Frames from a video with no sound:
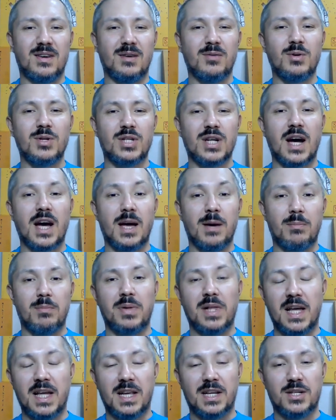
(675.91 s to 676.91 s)
am
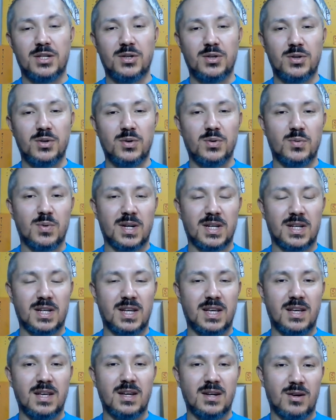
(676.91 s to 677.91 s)
planning to do one
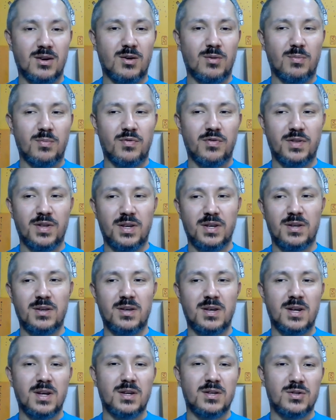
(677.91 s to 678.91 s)
day, hopefully
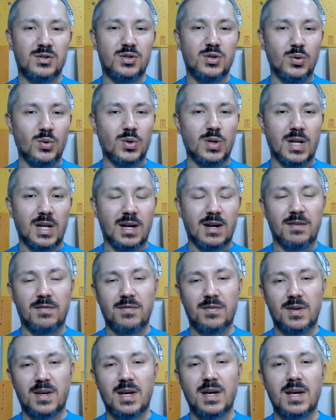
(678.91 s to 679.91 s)
soon enough.
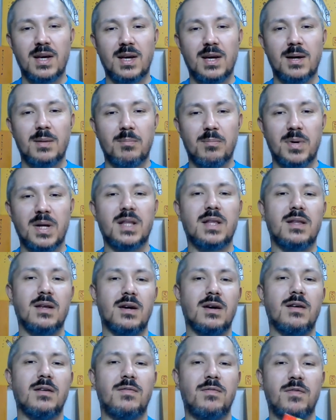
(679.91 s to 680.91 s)

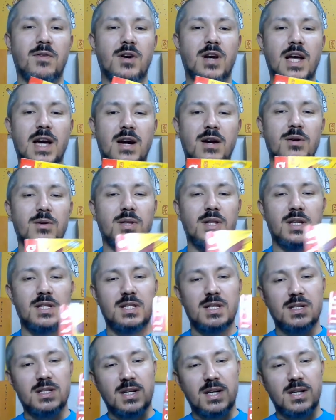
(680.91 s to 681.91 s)
But for now, this
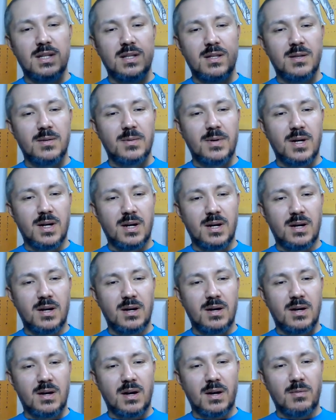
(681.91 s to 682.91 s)
is it.
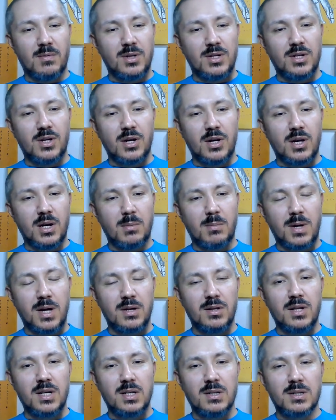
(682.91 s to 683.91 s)
We're talking
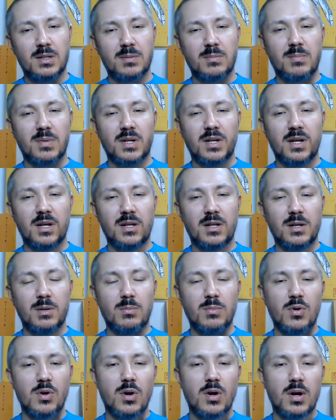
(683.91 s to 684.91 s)
about this particular
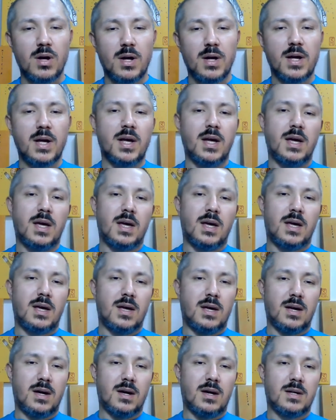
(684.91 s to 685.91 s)
book.
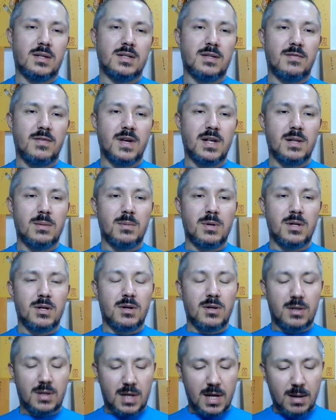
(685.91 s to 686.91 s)
It's available
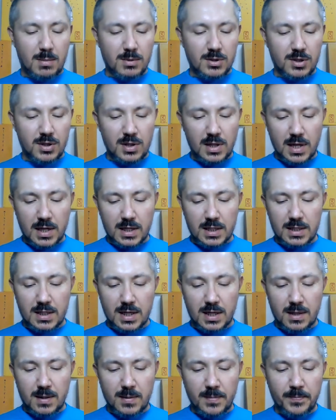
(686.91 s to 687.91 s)
on Amazon, like I
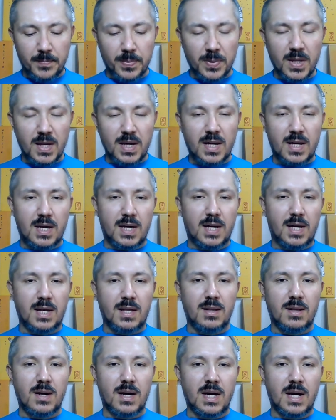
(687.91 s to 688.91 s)
said,
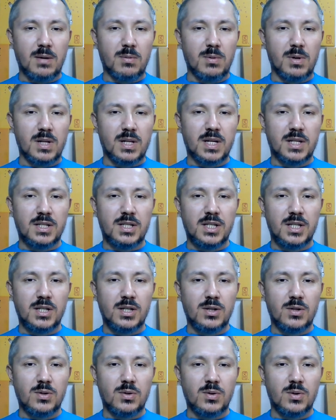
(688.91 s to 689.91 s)
and I will
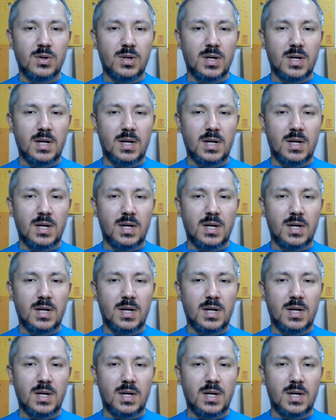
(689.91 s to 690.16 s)
continue